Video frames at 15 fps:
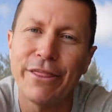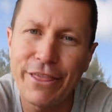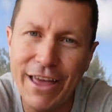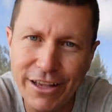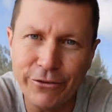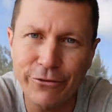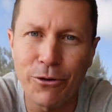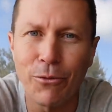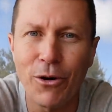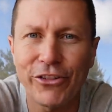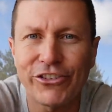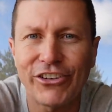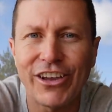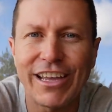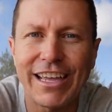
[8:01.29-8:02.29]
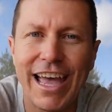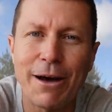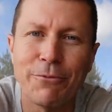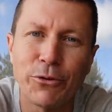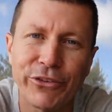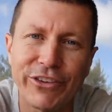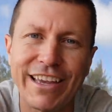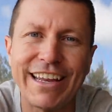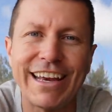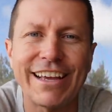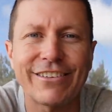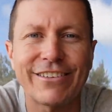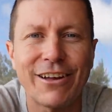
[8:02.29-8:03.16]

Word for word: Thanks for watching, and we'll see you next